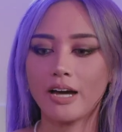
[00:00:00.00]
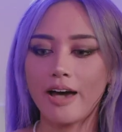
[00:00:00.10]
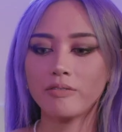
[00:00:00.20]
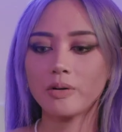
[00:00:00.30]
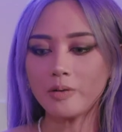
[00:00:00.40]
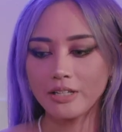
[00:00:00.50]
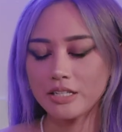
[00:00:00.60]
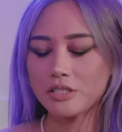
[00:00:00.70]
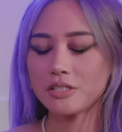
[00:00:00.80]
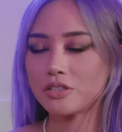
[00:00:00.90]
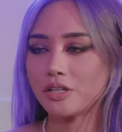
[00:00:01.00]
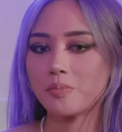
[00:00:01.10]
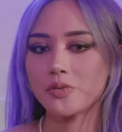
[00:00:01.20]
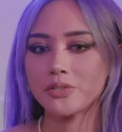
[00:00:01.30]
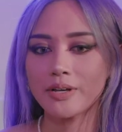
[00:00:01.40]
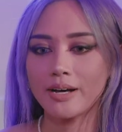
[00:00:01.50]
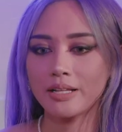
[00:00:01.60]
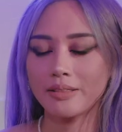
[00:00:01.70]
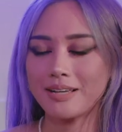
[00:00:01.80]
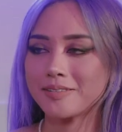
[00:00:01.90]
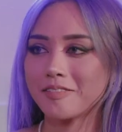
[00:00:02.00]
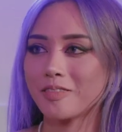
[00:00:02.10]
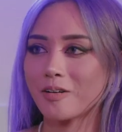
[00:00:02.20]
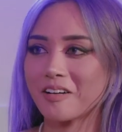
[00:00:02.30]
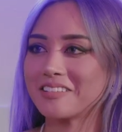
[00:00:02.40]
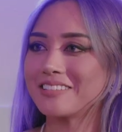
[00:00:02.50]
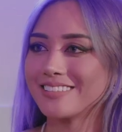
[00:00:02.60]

Every relationship's a lesson learned.